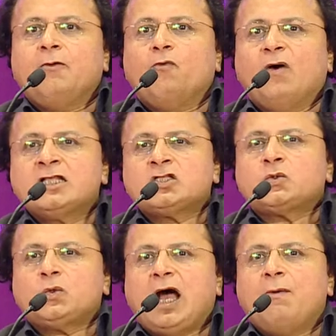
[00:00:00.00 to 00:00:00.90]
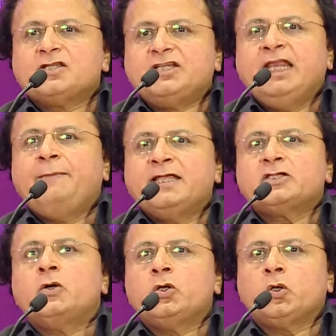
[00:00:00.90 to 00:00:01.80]
once our GDP is
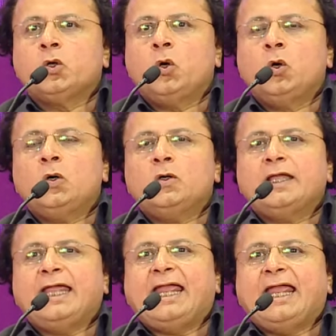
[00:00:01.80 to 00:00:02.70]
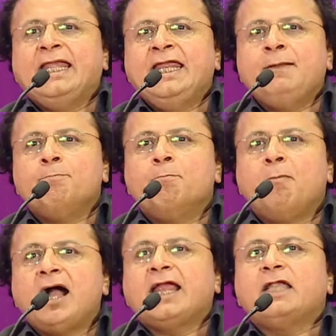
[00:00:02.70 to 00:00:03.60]
going to grow, any
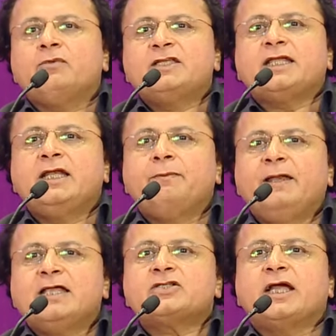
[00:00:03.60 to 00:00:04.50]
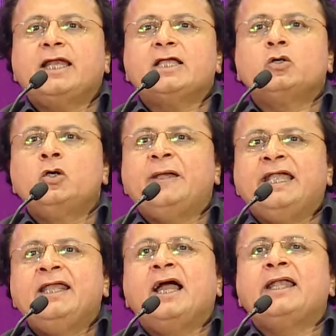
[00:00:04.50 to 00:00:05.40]
market which can replace China is going to be
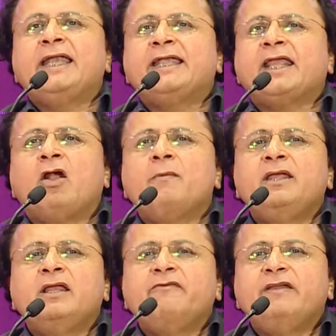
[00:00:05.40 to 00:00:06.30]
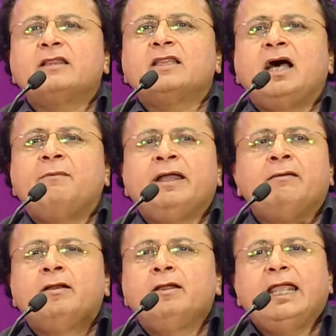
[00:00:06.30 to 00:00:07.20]
India, and it cannot be in Vietnam and
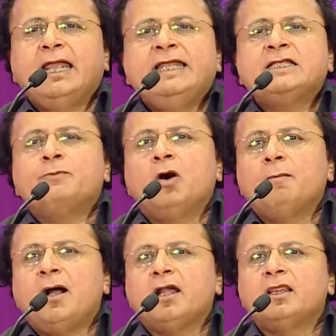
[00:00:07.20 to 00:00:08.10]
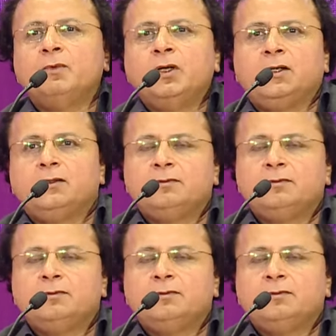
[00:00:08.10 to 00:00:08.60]
any small market of the world.